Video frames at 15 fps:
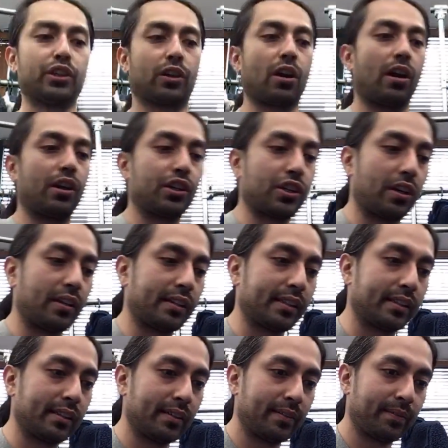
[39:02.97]
Jacquard shirts
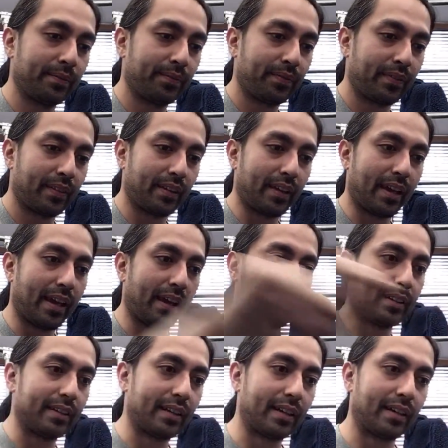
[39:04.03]

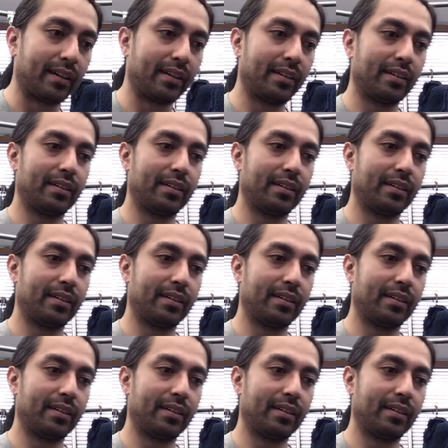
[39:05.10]
and uh,